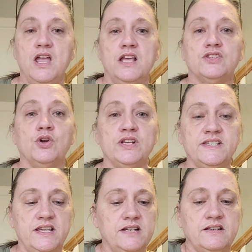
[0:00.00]
It's going to
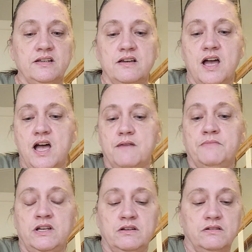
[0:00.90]
sit, well,
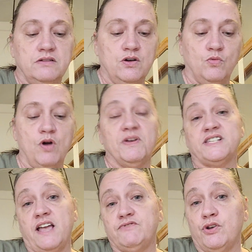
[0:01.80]
because
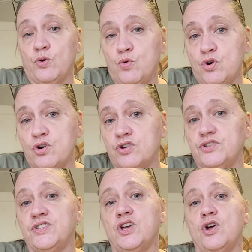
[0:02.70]
I have to go to work,
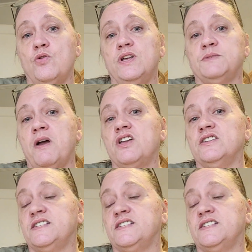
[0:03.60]
so it's probably going to